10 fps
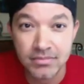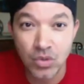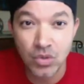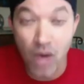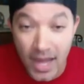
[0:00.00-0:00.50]

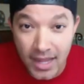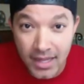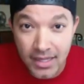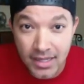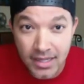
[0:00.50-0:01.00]
Why?
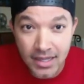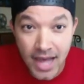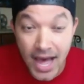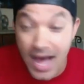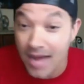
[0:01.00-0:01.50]

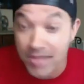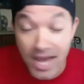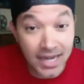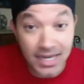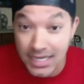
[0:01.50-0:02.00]
I'm
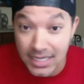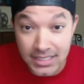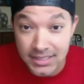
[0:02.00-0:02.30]
not needed.